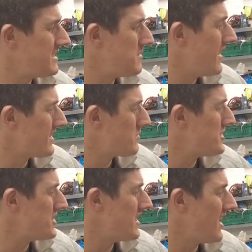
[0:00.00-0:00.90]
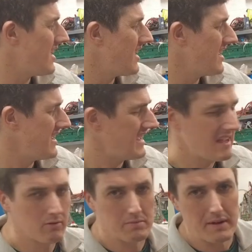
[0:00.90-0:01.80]
to be honest with you,
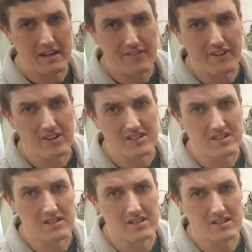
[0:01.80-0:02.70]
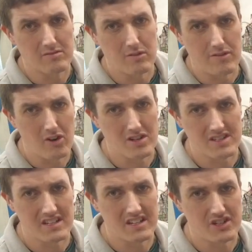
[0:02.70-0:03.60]
it would be difficult to
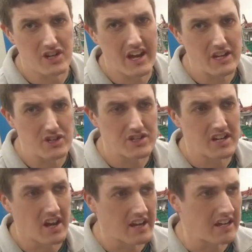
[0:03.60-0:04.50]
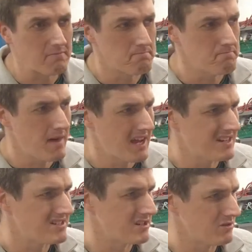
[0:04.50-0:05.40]
reverse the changes that I made
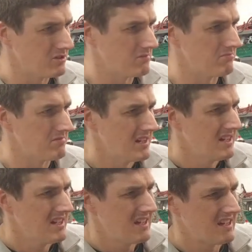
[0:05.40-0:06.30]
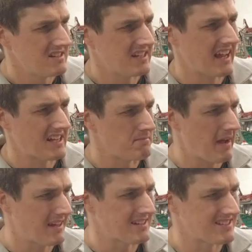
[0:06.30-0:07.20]
to them to get them
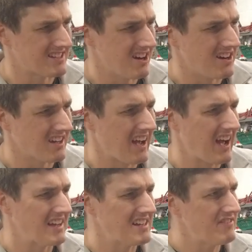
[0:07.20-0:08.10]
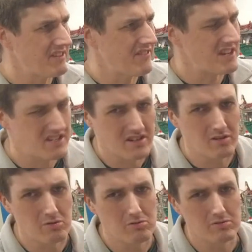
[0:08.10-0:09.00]
back to stock. And even if I
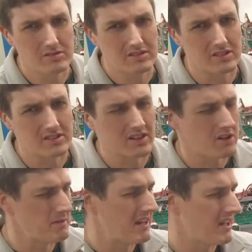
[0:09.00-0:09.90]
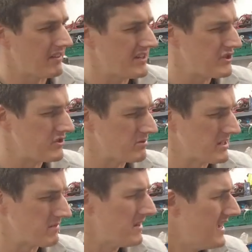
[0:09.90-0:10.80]
do, there's going to be a lot of issues
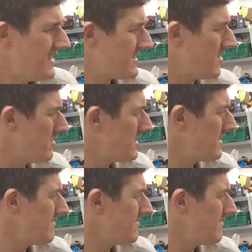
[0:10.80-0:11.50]
with them. So